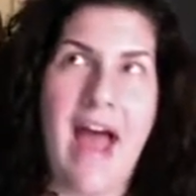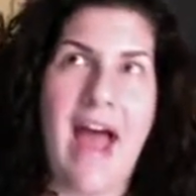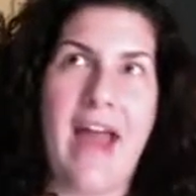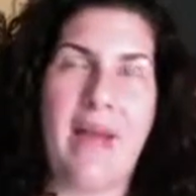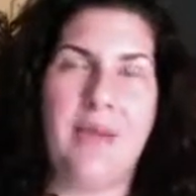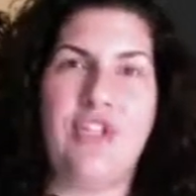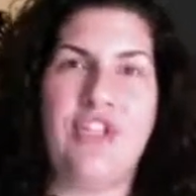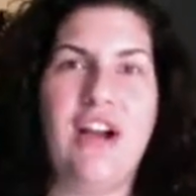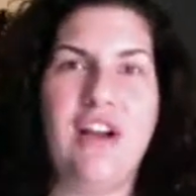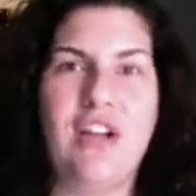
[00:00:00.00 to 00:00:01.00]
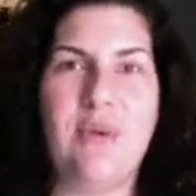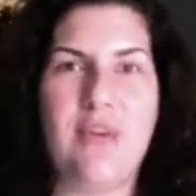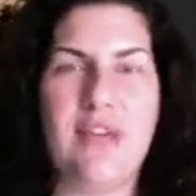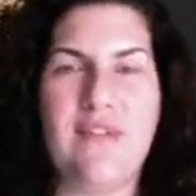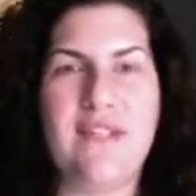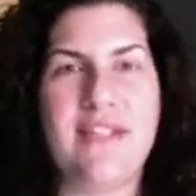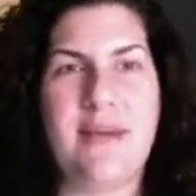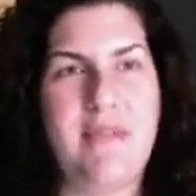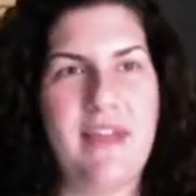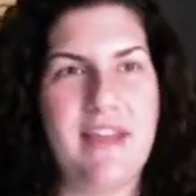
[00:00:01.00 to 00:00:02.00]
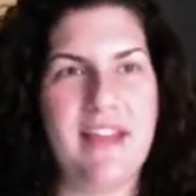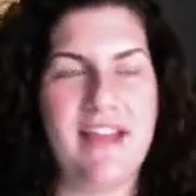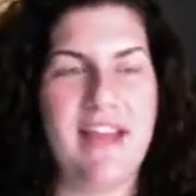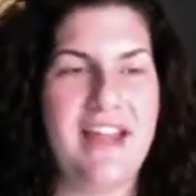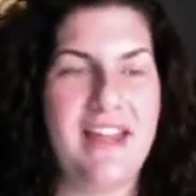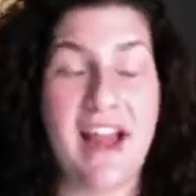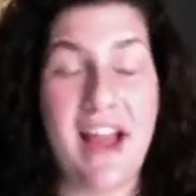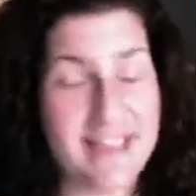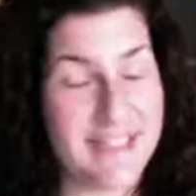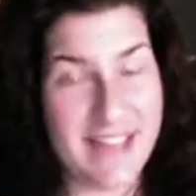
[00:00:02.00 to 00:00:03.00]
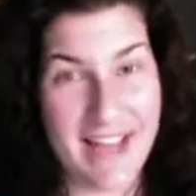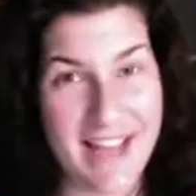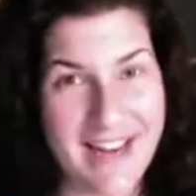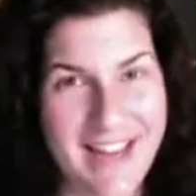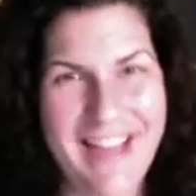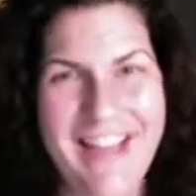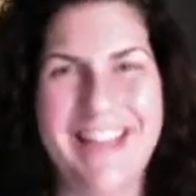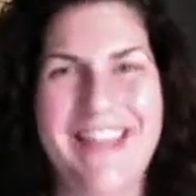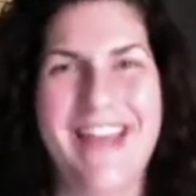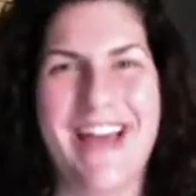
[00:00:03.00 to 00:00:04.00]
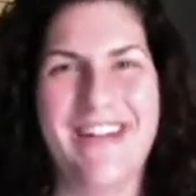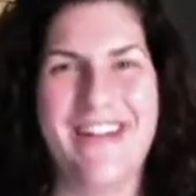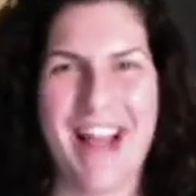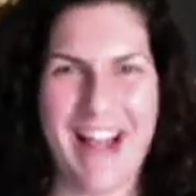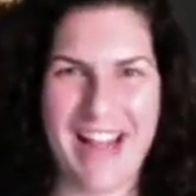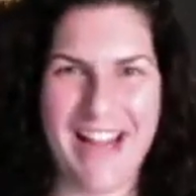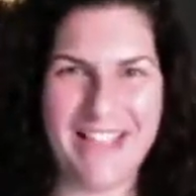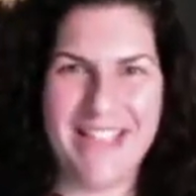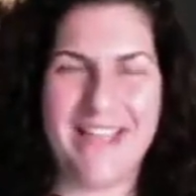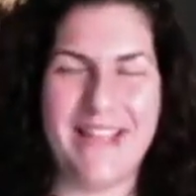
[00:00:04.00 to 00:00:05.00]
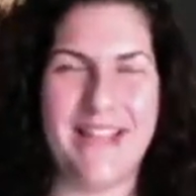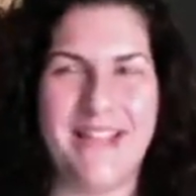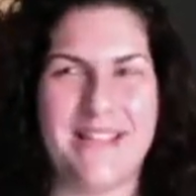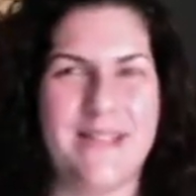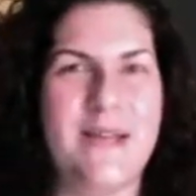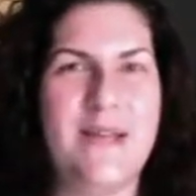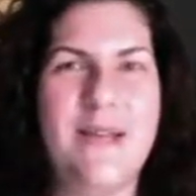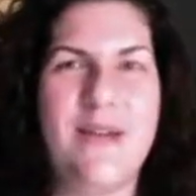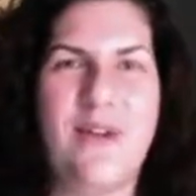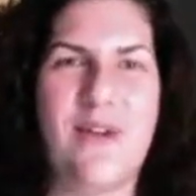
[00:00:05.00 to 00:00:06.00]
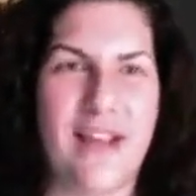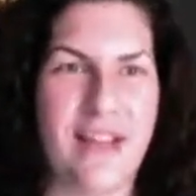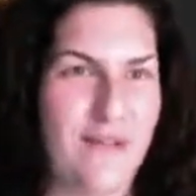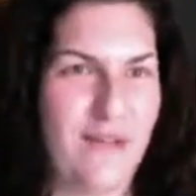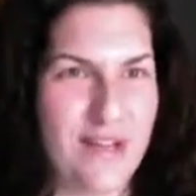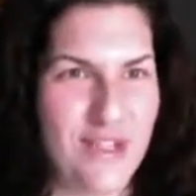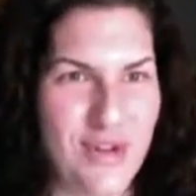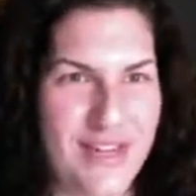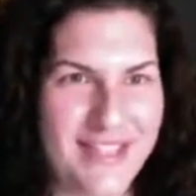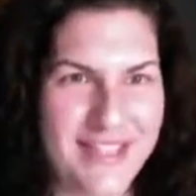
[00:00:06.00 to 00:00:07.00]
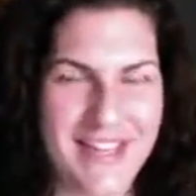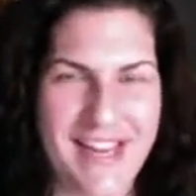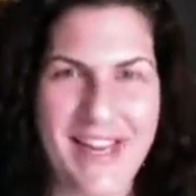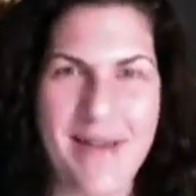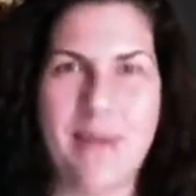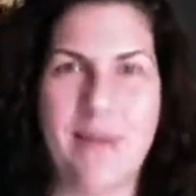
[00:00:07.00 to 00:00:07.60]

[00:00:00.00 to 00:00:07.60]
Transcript: And I will share you even something that I said the other night in this cranky, frustrated state.